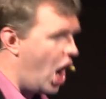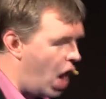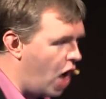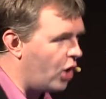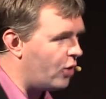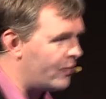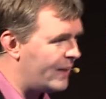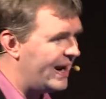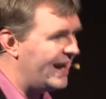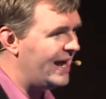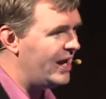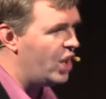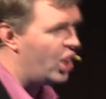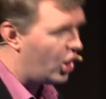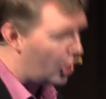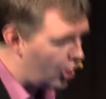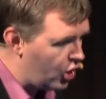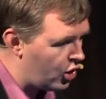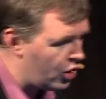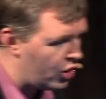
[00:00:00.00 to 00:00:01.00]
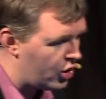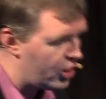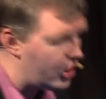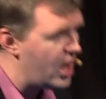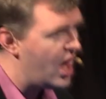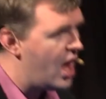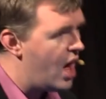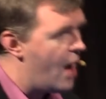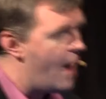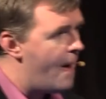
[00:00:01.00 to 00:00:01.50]
already heard
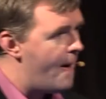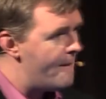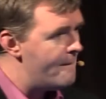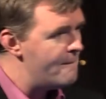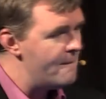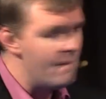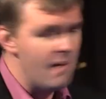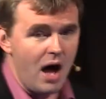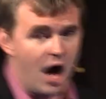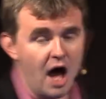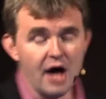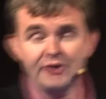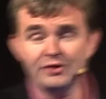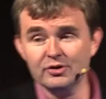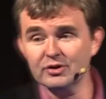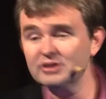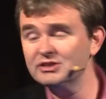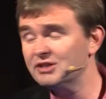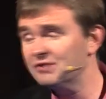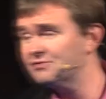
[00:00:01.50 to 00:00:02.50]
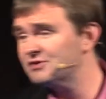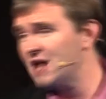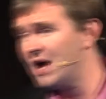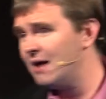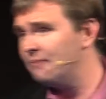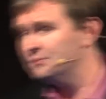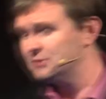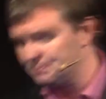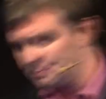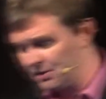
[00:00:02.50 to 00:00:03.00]
hundreds of
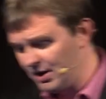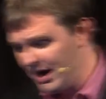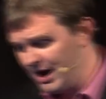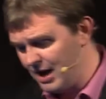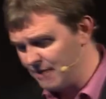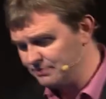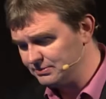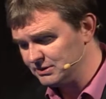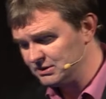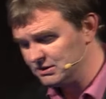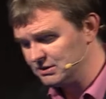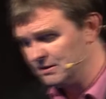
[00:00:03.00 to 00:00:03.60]
times, perhaps.